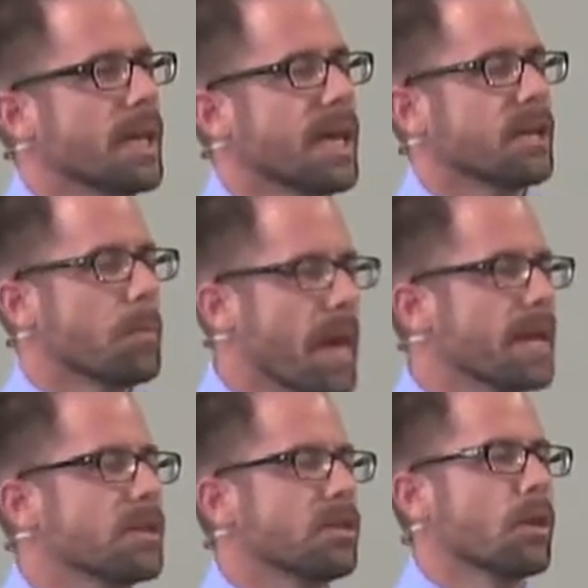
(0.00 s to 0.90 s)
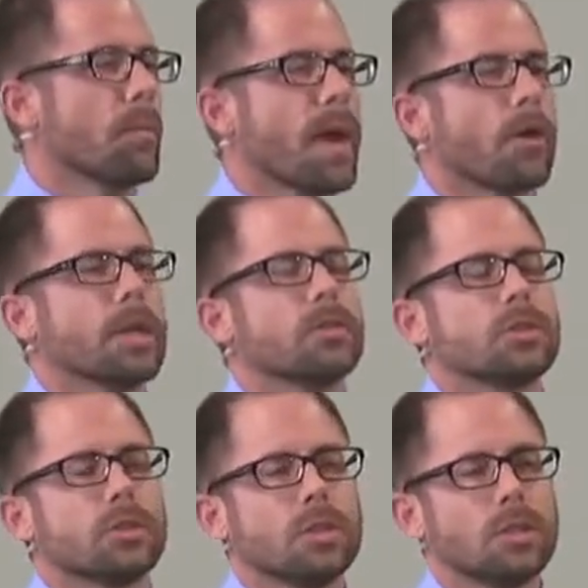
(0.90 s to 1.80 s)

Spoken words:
and abandoned their marriage